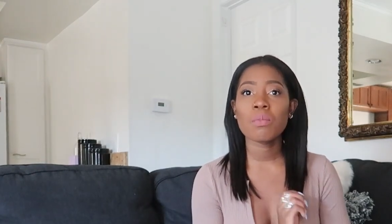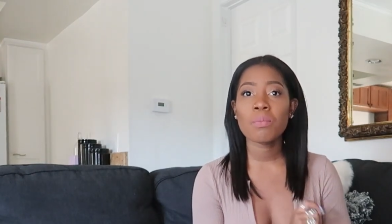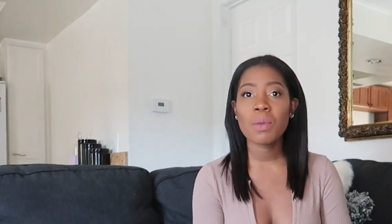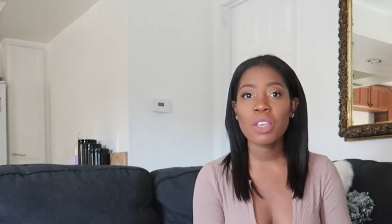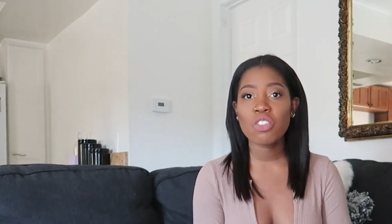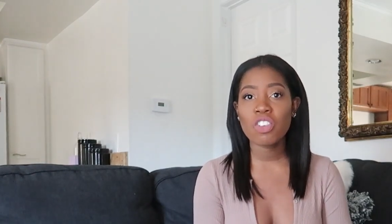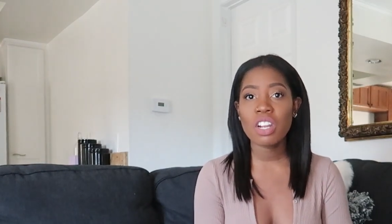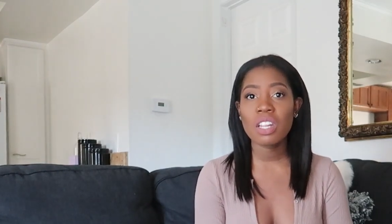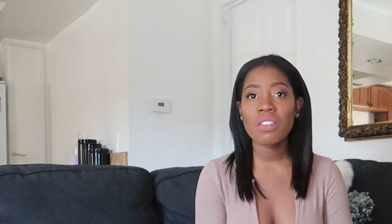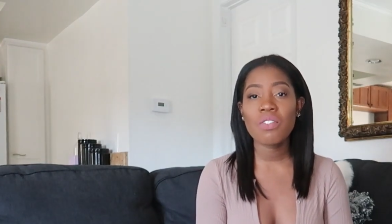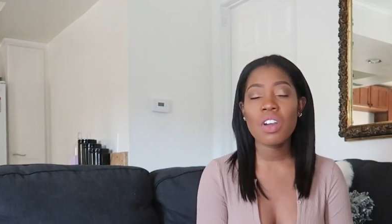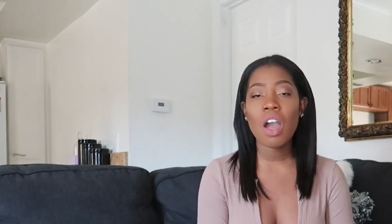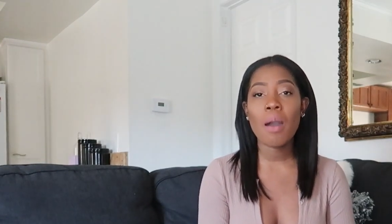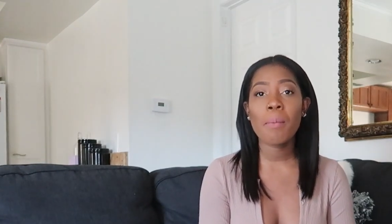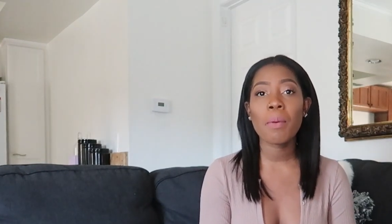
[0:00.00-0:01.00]
make sure to leave
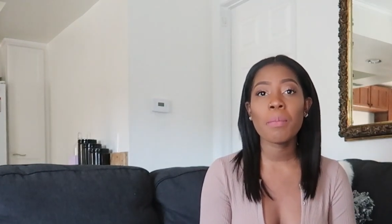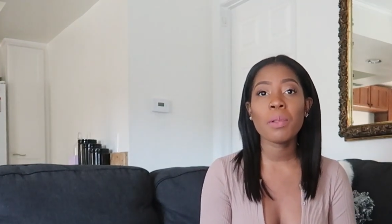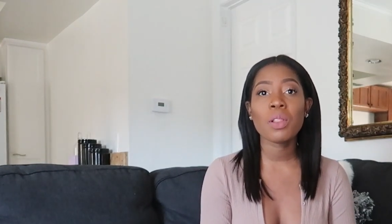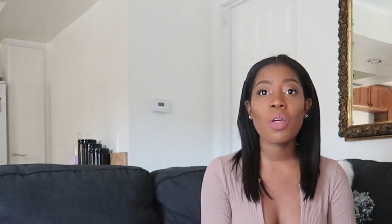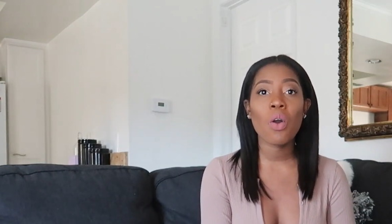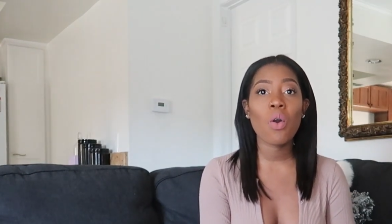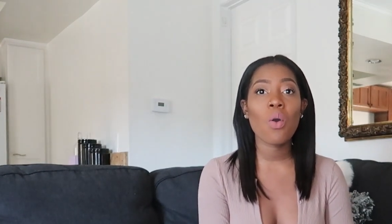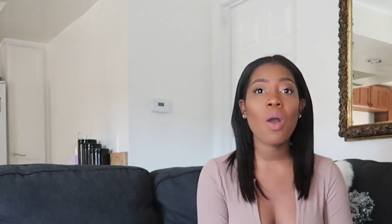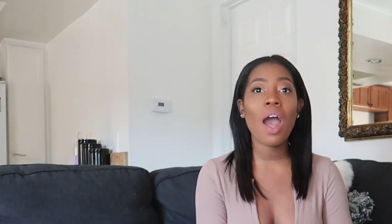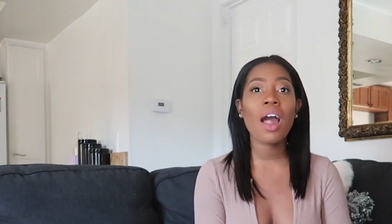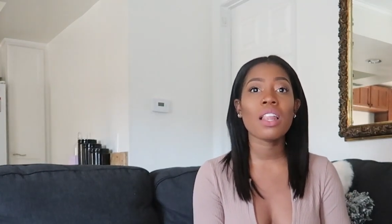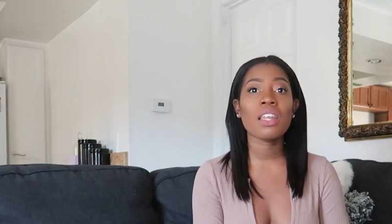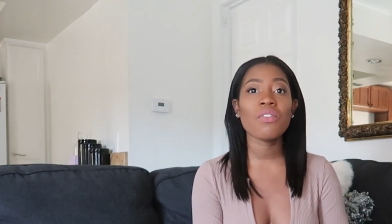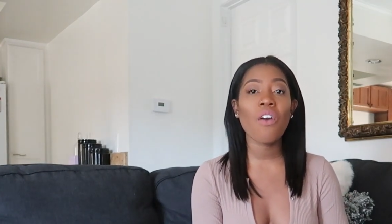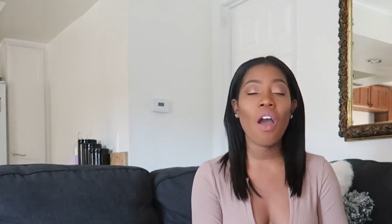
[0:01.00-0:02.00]
a comment below.
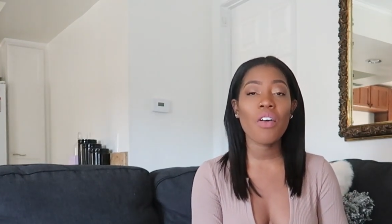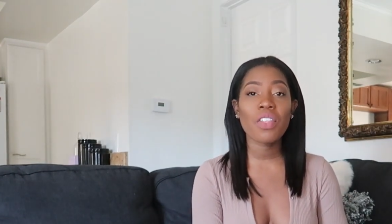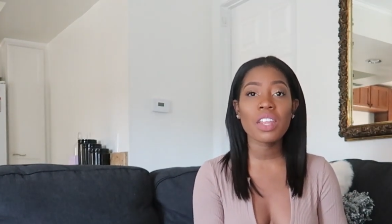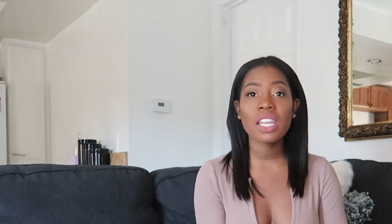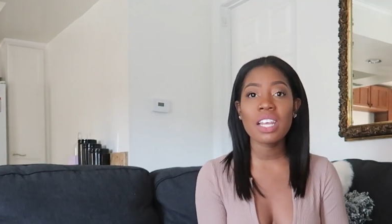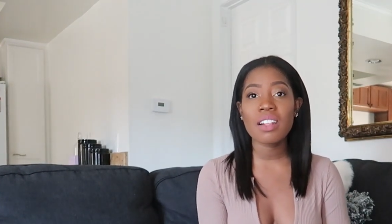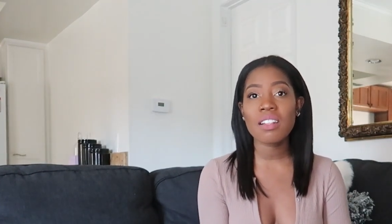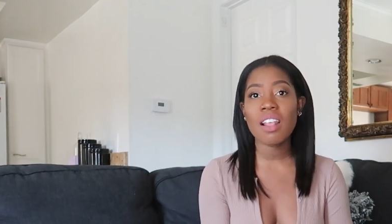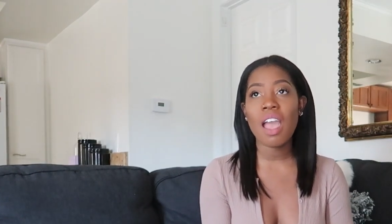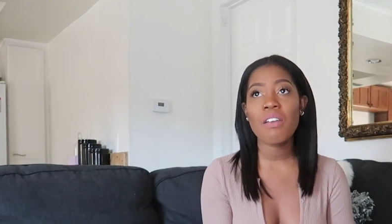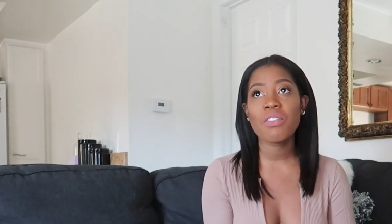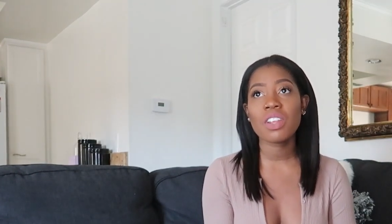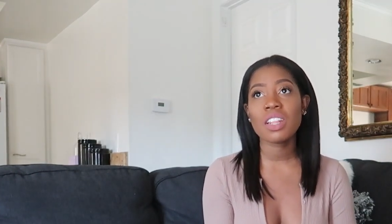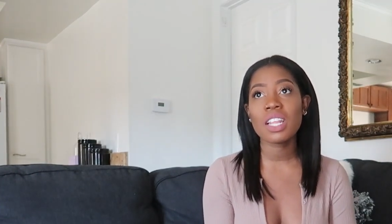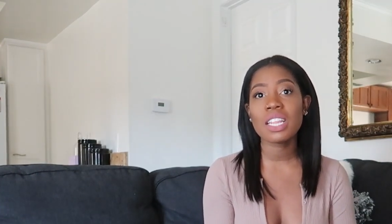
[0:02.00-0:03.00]
I'll leave all the links to
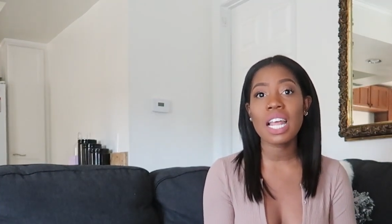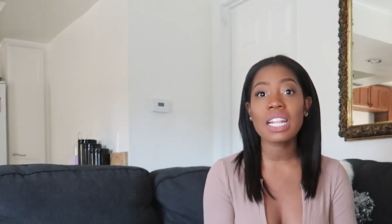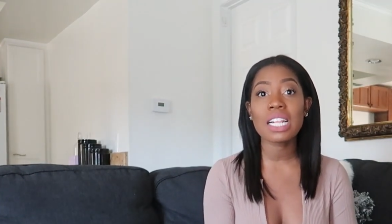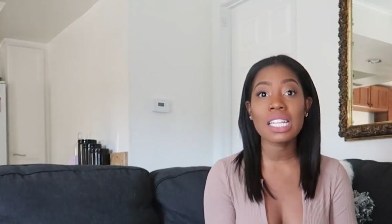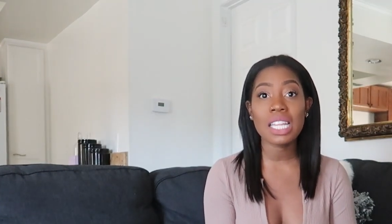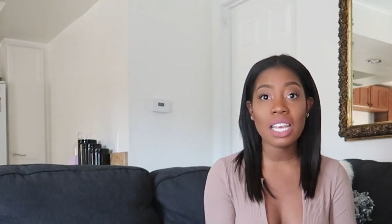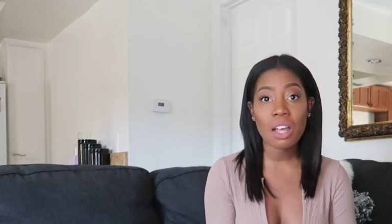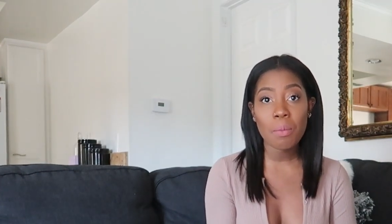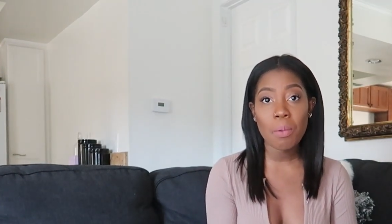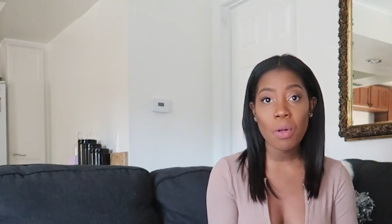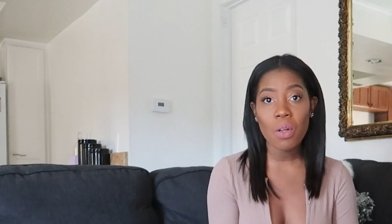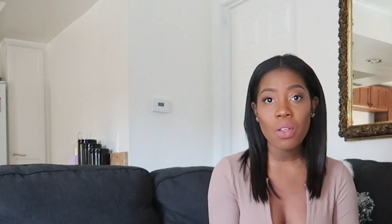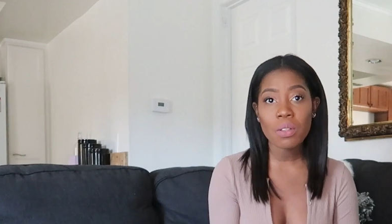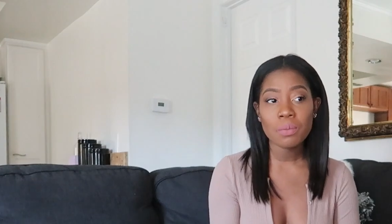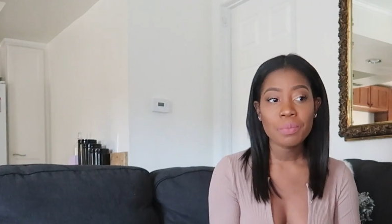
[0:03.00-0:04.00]
everything that's
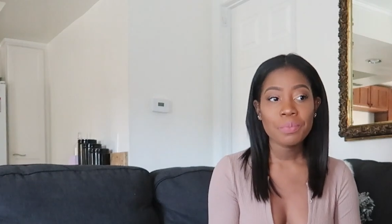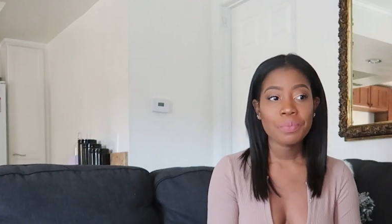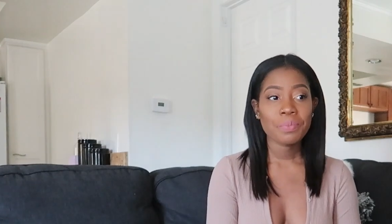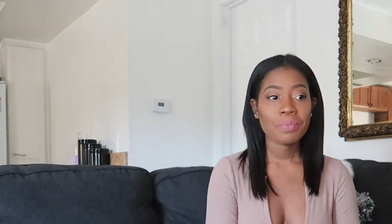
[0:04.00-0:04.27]
linkable.